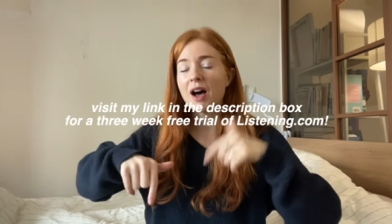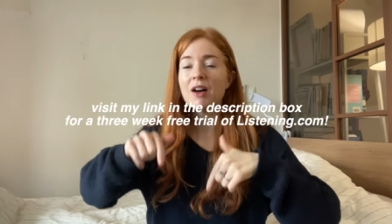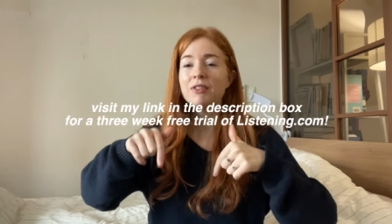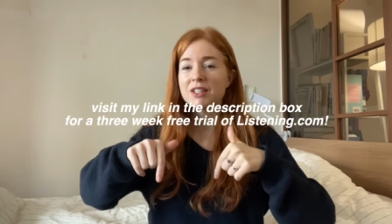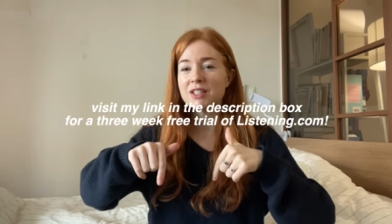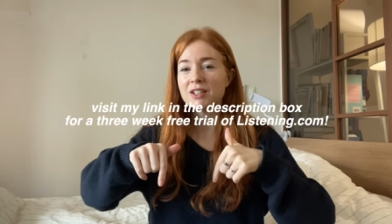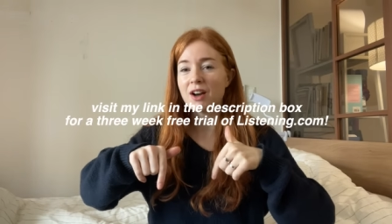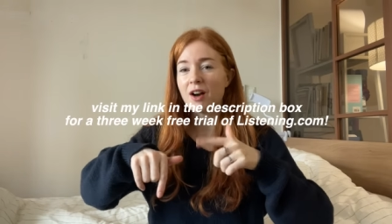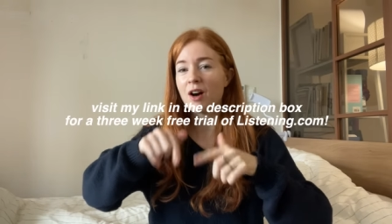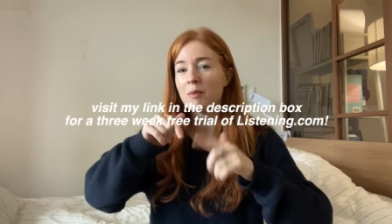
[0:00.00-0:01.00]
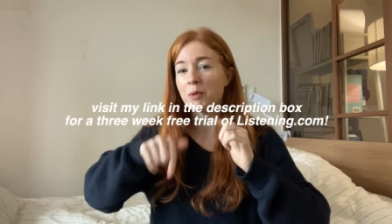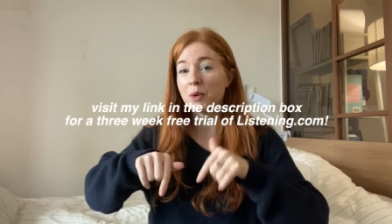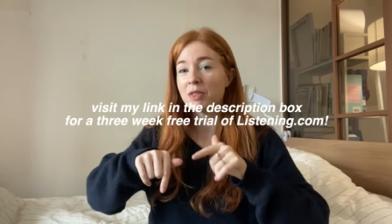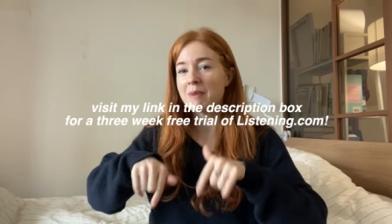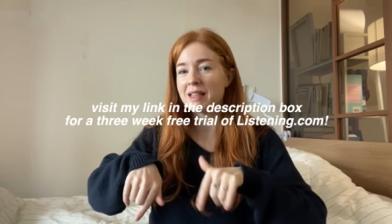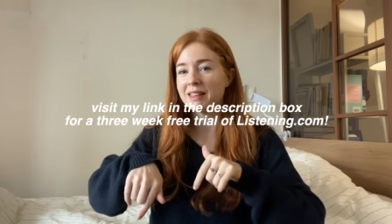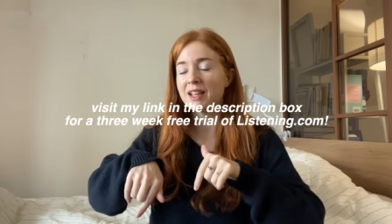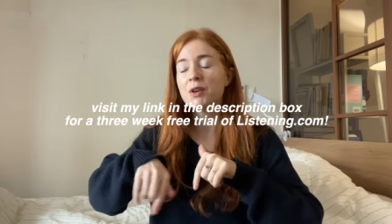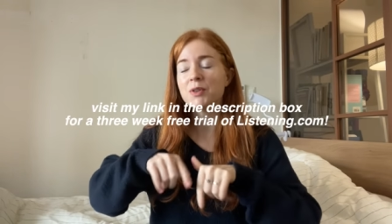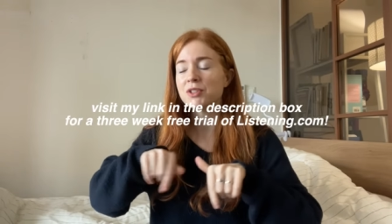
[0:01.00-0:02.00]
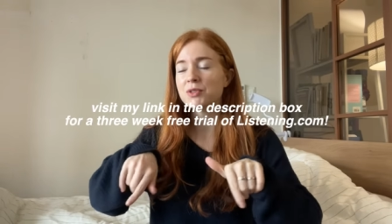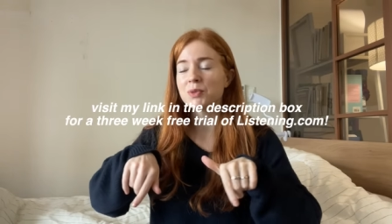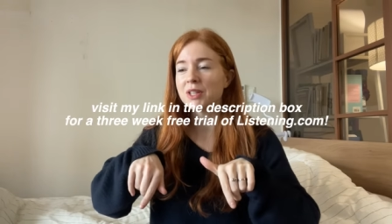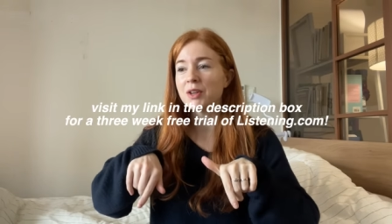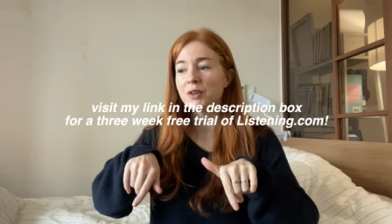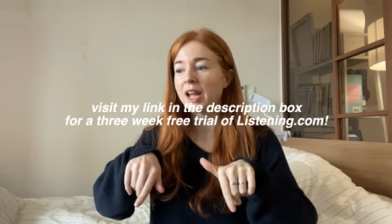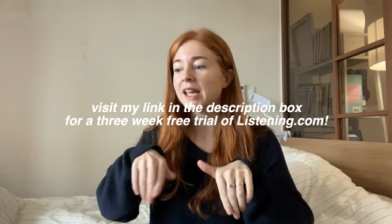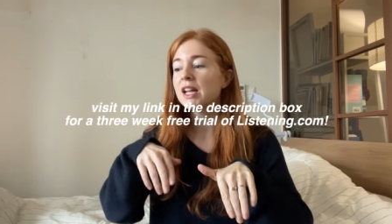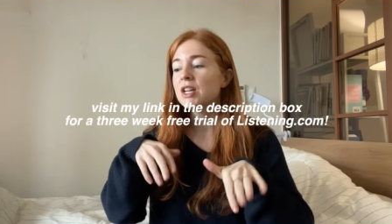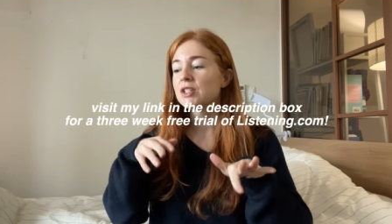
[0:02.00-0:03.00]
of listening.com with my link, which is really great.